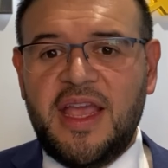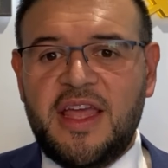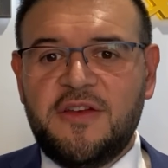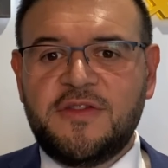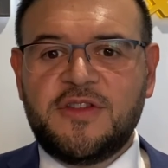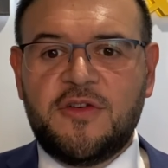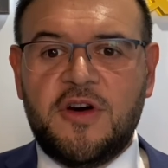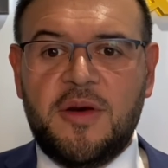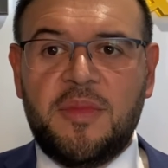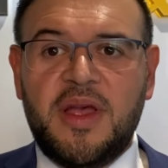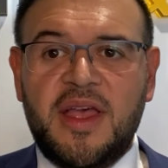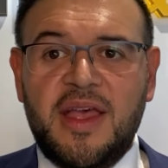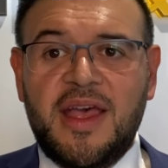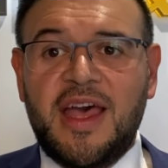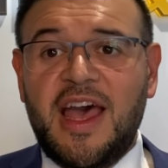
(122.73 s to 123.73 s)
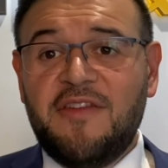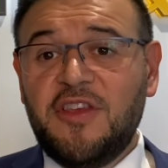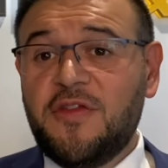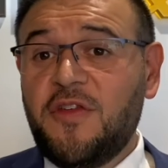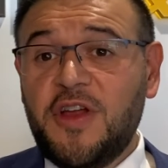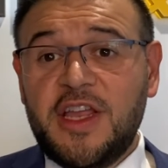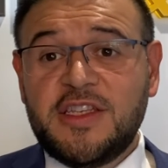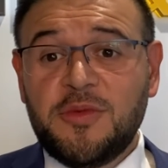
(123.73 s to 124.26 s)
of time. Have your
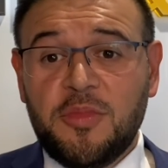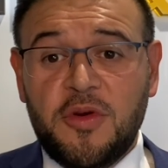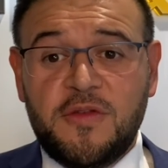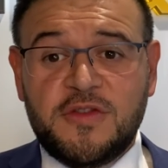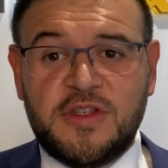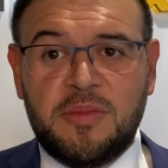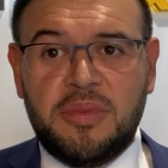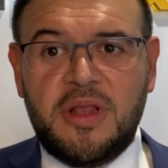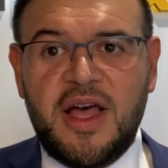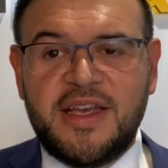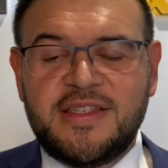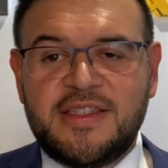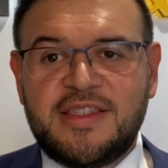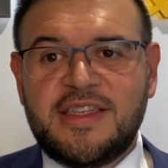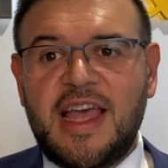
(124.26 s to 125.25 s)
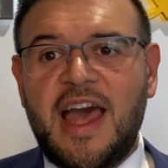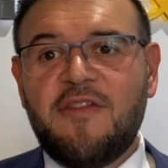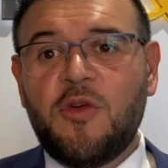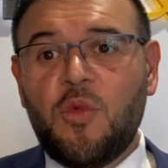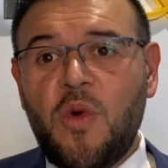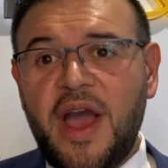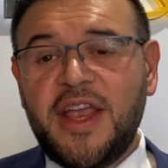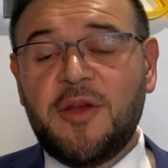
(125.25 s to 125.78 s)
finance approvals in place, have a
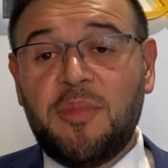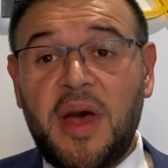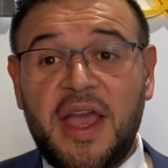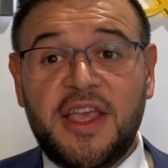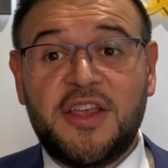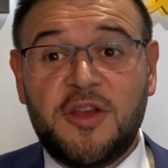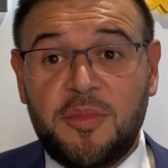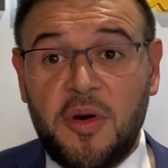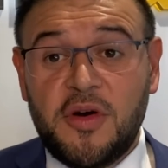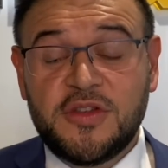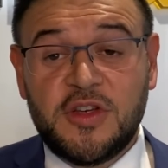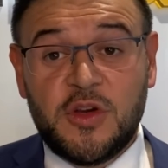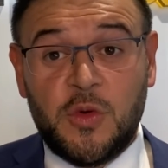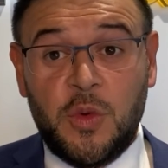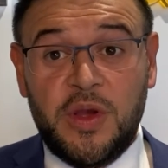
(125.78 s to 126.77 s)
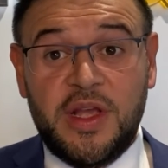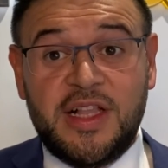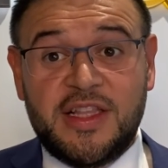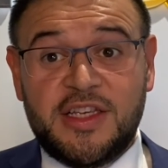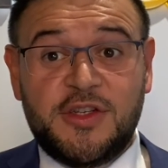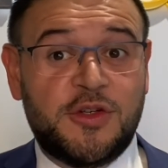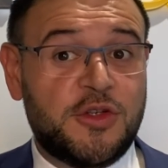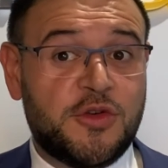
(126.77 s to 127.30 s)
way to pay your deposit
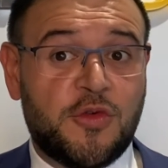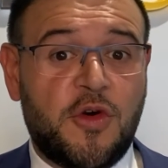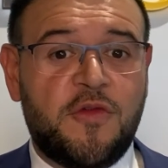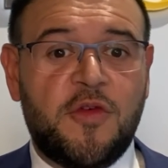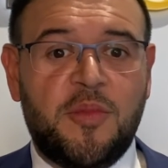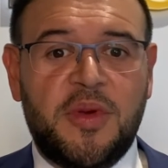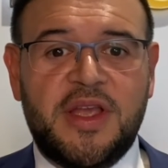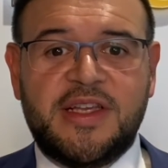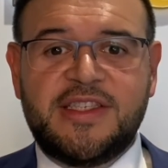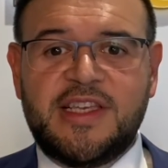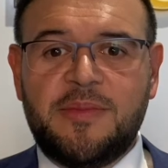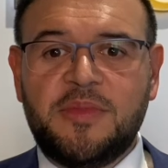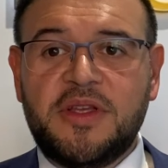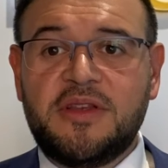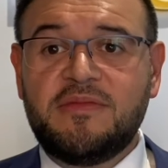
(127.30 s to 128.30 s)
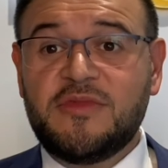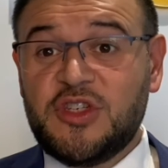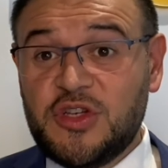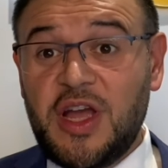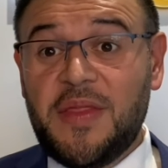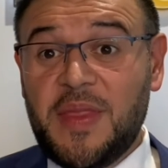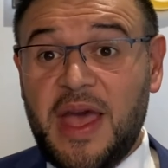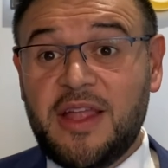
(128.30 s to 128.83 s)
quickly should your offer be accepted, and
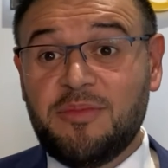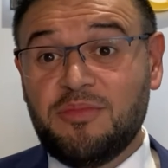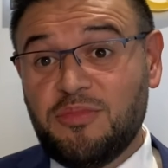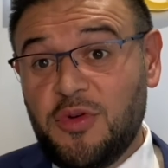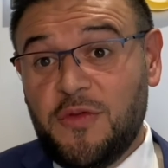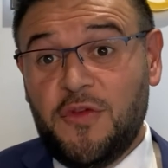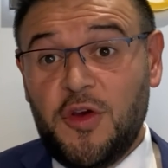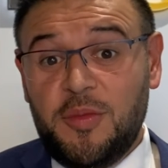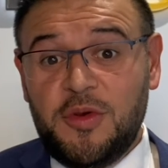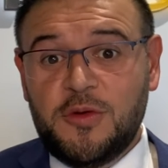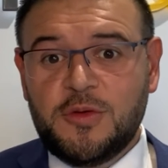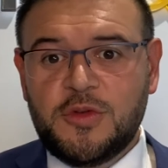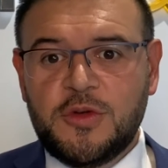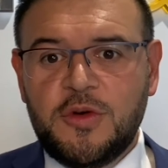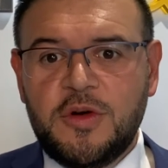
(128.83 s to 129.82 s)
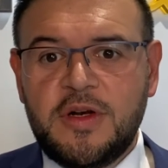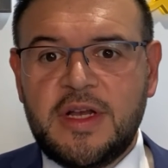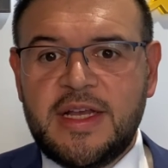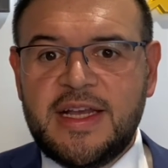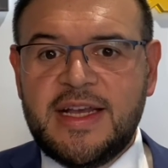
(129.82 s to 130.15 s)
shut that proverbial door.